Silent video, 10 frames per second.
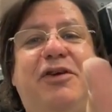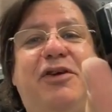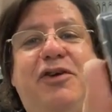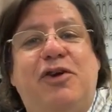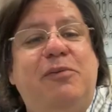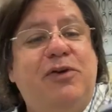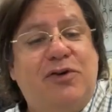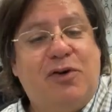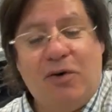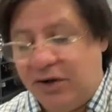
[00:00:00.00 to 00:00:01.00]
cubic
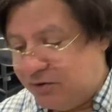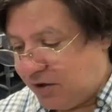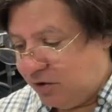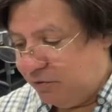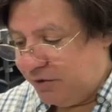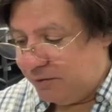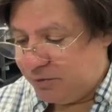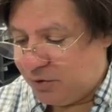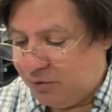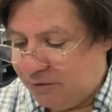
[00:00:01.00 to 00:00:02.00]
zirconias all over them.
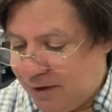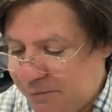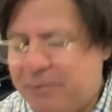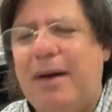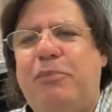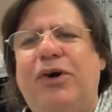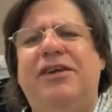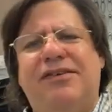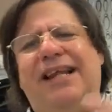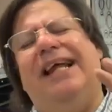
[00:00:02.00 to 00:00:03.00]
So, my point
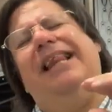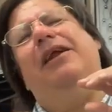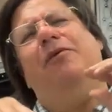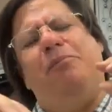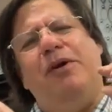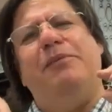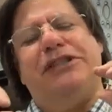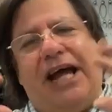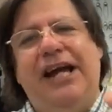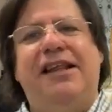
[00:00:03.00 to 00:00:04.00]
is, like, pretty much
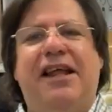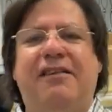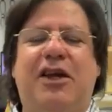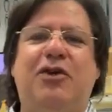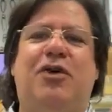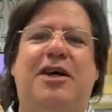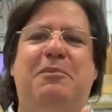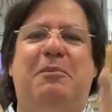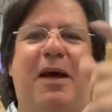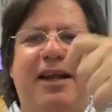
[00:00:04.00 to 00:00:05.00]
anything that you can
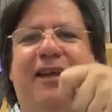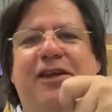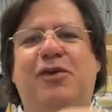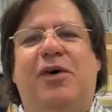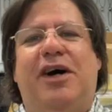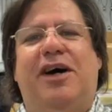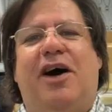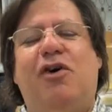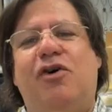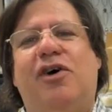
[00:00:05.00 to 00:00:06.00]
bend into a
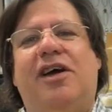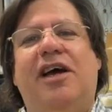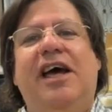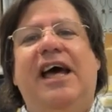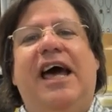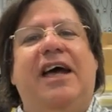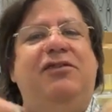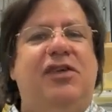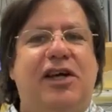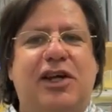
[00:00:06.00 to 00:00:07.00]
hook and
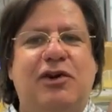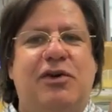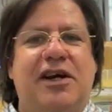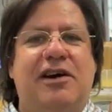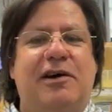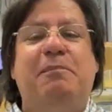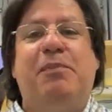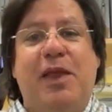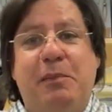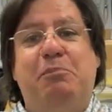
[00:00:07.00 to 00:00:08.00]
stick in your ear,
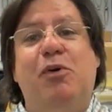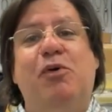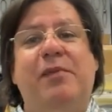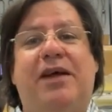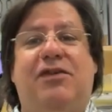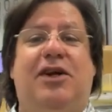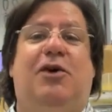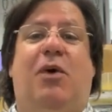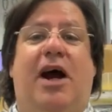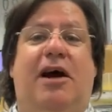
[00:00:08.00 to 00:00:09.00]
boom, that's an ear
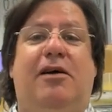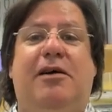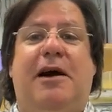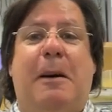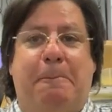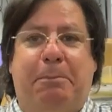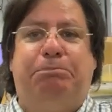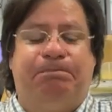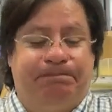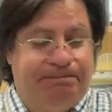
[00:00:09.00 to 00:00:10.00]
wire.
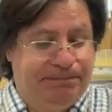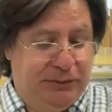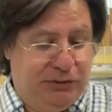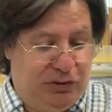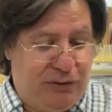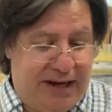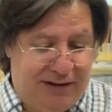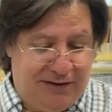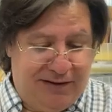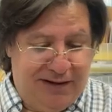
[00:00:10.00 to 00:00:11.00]

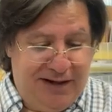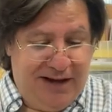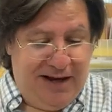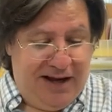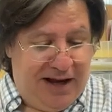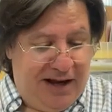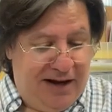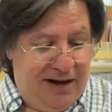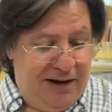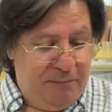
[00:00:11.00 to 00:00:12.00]
Great.
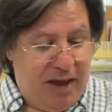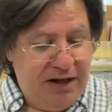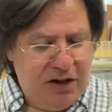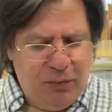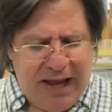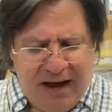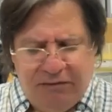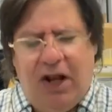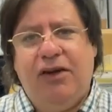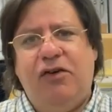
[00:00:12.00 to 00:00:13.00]
And you know, we have
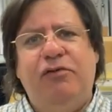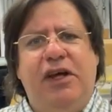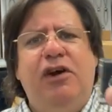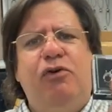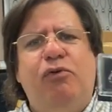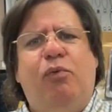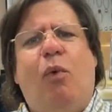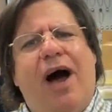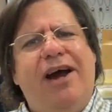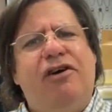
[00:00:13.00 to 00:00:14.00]
lots of ear
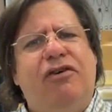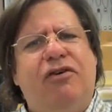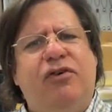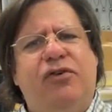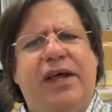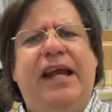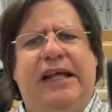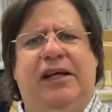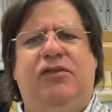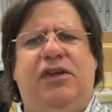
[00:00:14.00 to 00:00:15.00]
wire
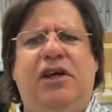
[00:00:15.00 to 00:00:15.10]
settings,